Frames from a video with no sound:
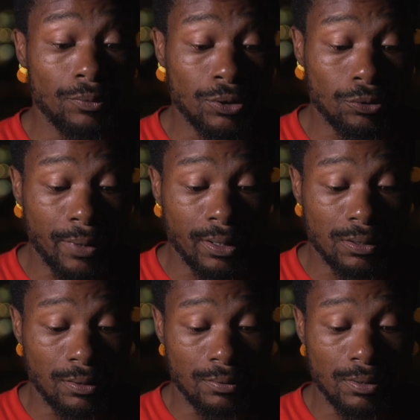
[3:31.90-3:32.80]

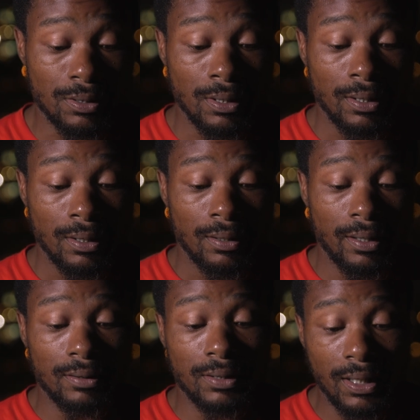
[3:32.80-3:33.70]
restrictions
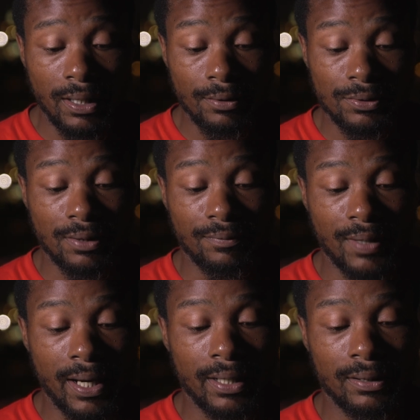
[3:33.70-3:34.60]
and years of
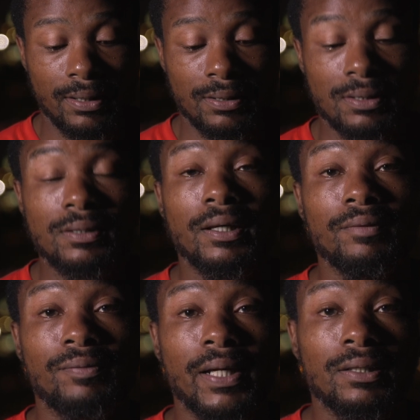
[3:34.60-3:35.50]
violence
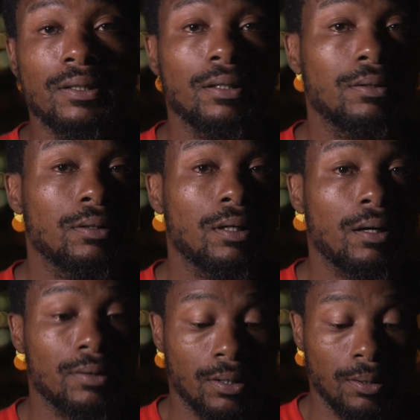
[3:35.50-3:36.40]
inflicted
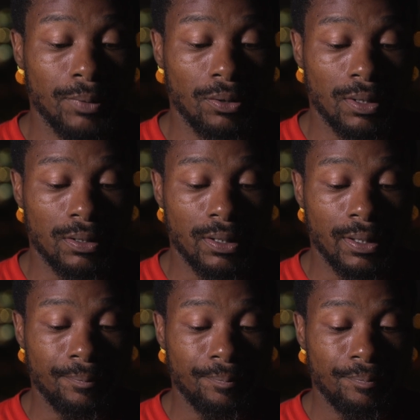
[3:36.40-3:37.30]
on the community.